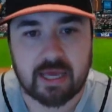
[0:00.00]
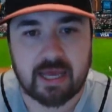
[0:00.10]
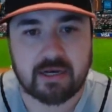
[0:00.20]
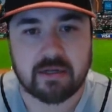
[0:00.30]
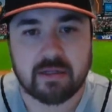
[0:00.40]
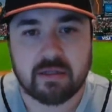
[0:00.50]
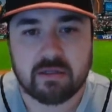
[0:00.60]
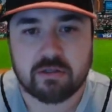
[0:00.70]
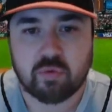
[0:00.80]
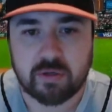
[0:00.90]
had
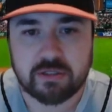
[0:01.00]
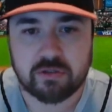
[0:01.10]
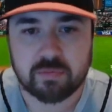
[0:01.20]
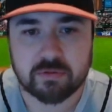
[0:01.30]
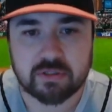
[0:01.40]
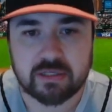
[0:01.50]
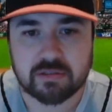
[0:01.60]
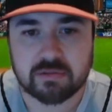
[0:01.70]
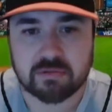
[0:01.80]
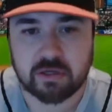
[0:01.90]

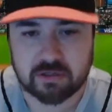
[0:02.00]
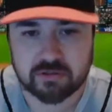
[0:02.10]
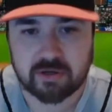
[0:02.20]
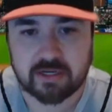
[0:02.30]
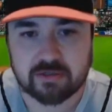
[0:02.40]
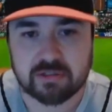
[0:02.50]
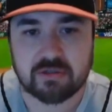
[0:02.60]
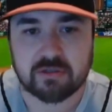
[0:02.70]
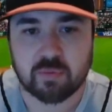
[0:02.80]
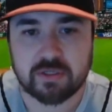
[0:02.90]
22%, cut the strikeouts
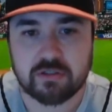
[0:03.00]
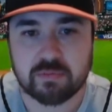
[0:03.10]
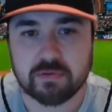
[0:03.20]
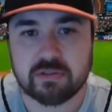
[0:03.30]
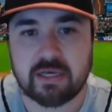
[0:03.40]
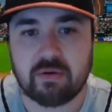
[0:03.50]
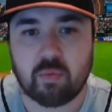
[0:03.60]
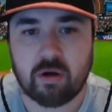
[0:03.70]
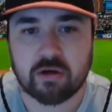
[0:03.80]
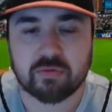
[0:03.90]
down to 22%,
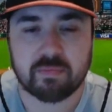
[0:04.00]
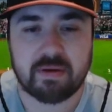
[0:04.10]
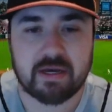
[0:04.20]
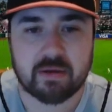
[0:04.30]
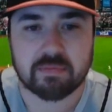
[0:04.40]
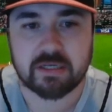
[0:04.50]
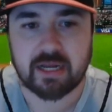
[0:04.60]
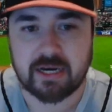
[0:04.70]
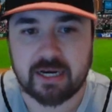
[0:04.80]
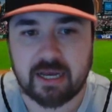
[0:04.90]
walks were back up to
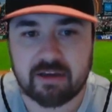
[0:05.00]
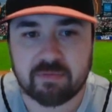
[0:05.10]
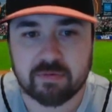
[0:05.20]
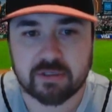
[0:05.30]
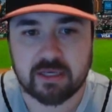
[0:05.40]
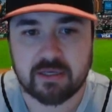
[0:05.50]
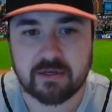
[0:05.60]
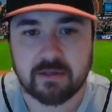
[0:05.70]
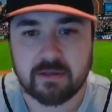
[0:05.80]
9.5%,